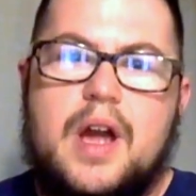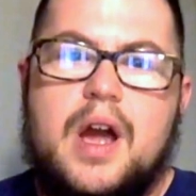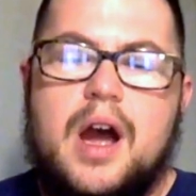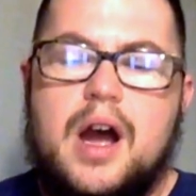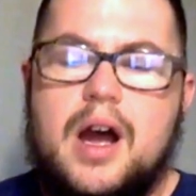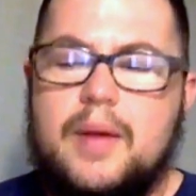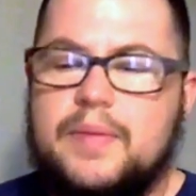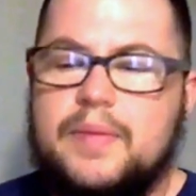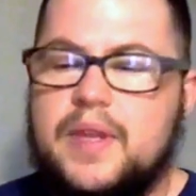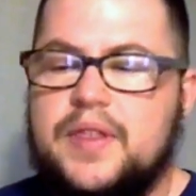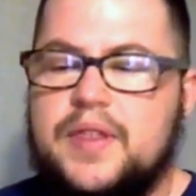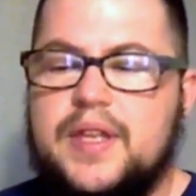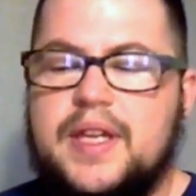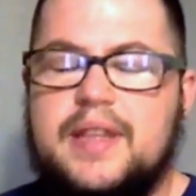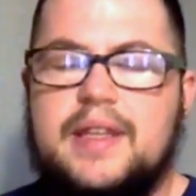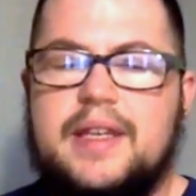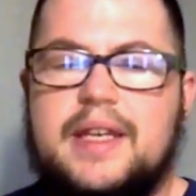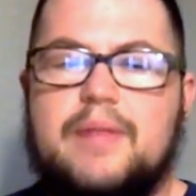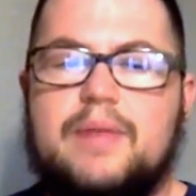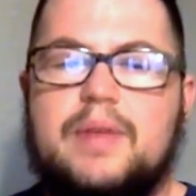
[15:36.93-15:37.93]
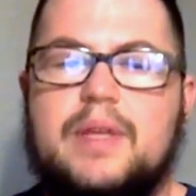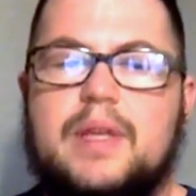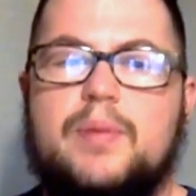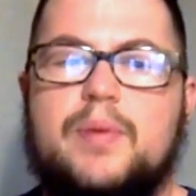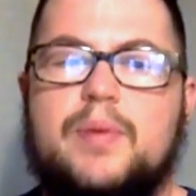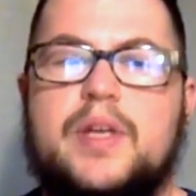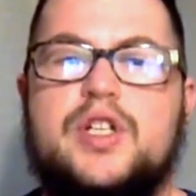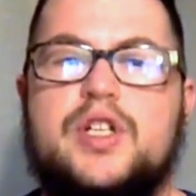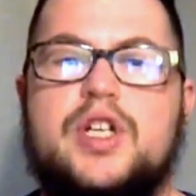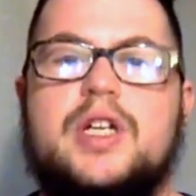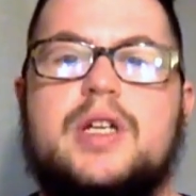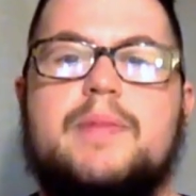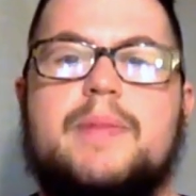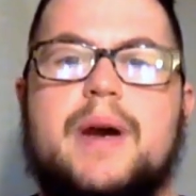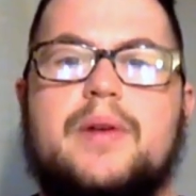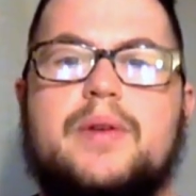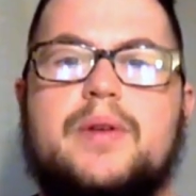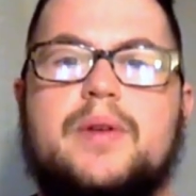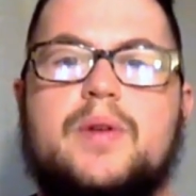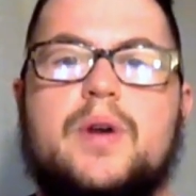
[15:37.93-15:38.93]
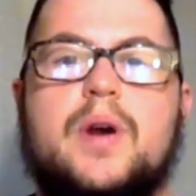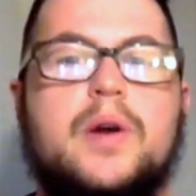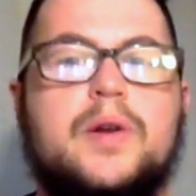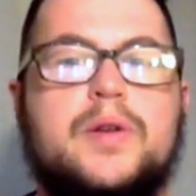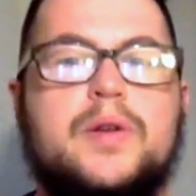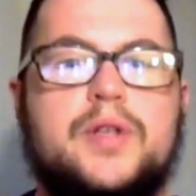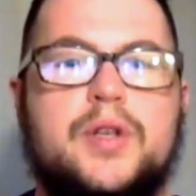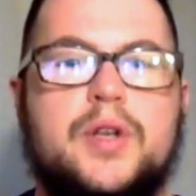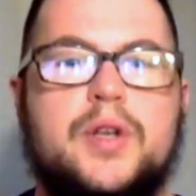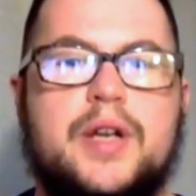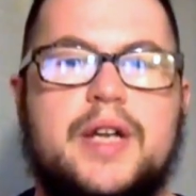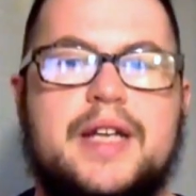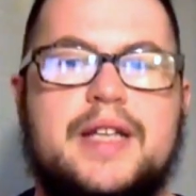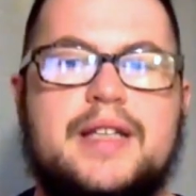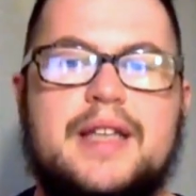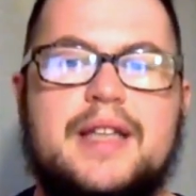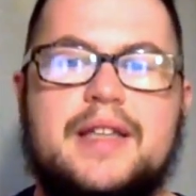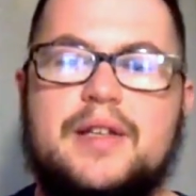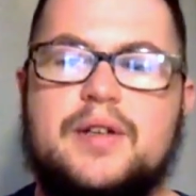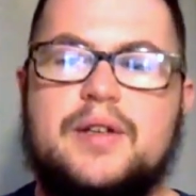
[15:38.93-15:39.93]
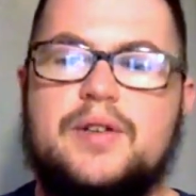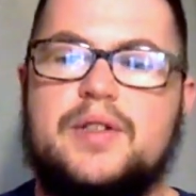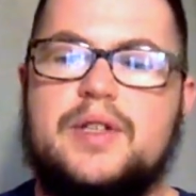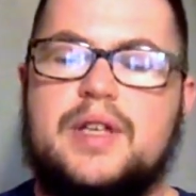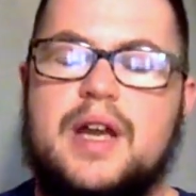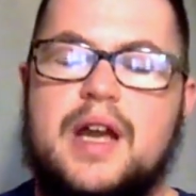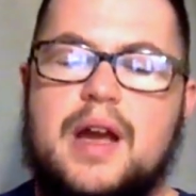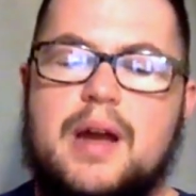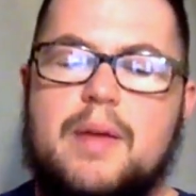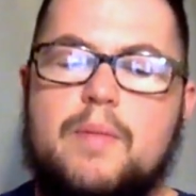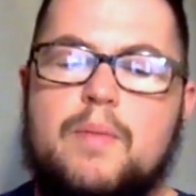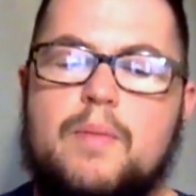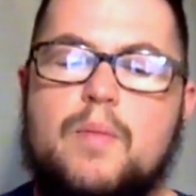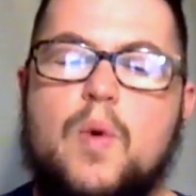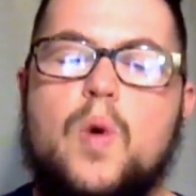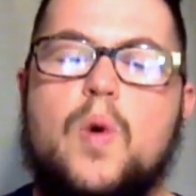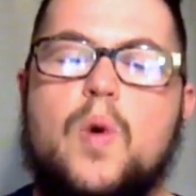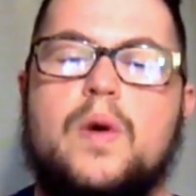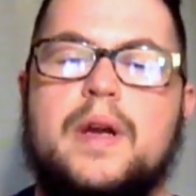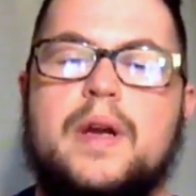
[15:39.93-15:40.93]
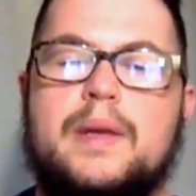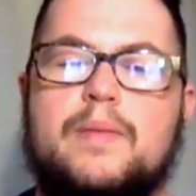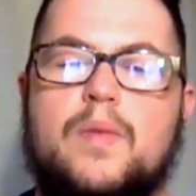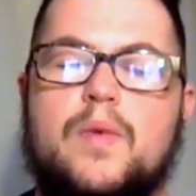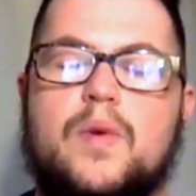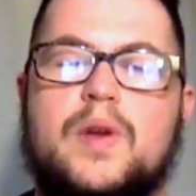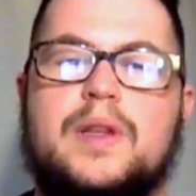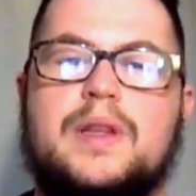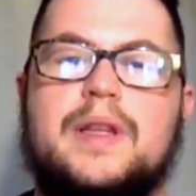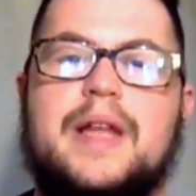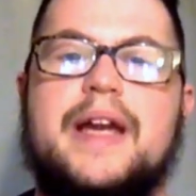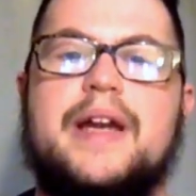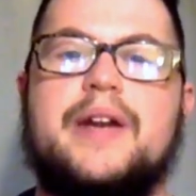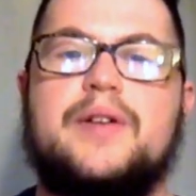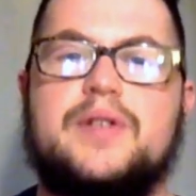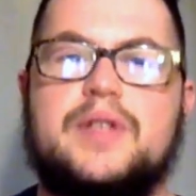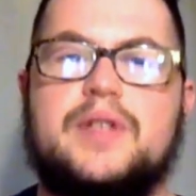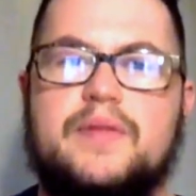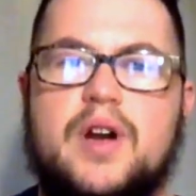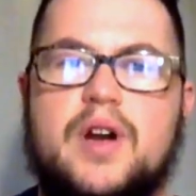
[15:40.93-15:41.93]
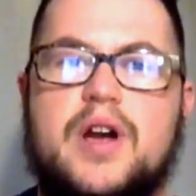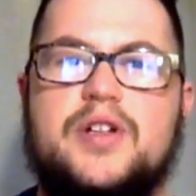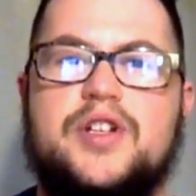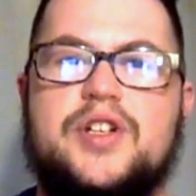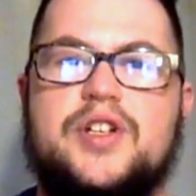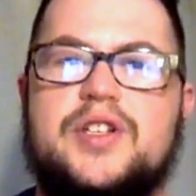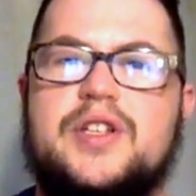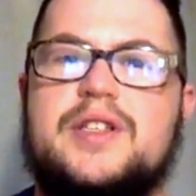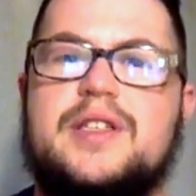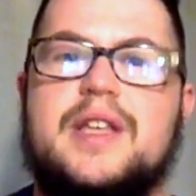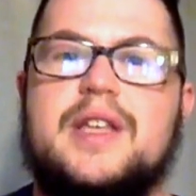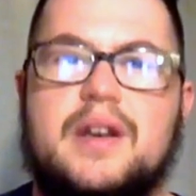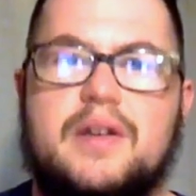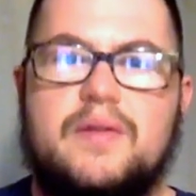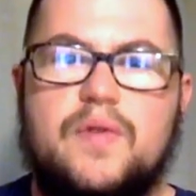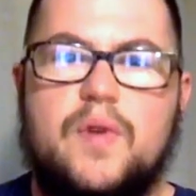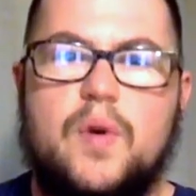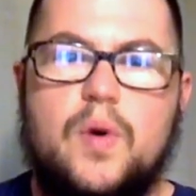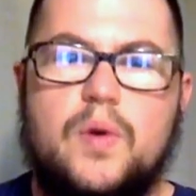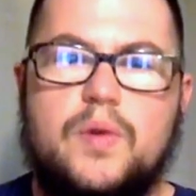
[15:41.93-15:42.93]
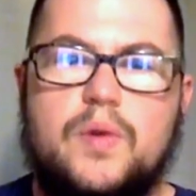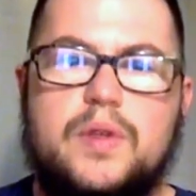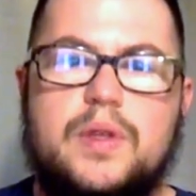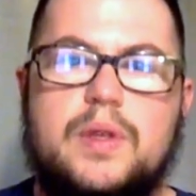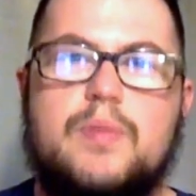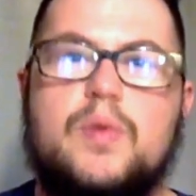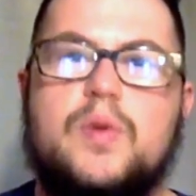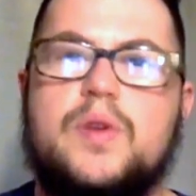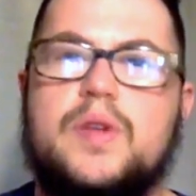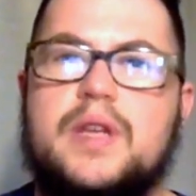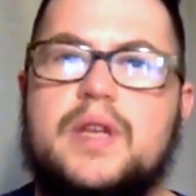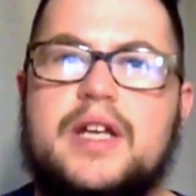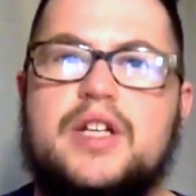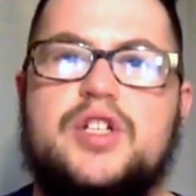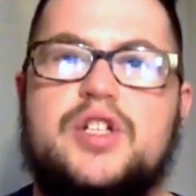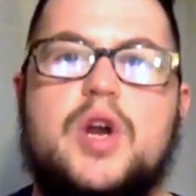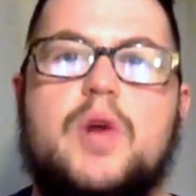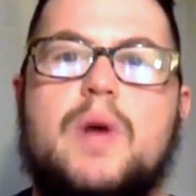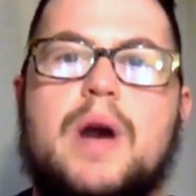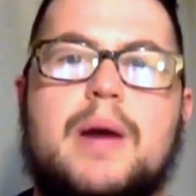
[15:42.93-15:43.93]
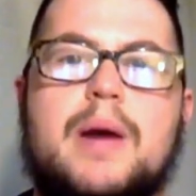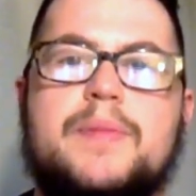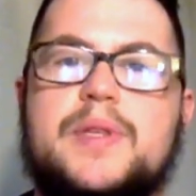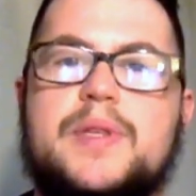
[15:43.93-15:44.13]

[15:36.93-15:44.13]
The thing that I really appreciate about New Culture is that there's more and more layers of consciousness that unfold the more that I show up.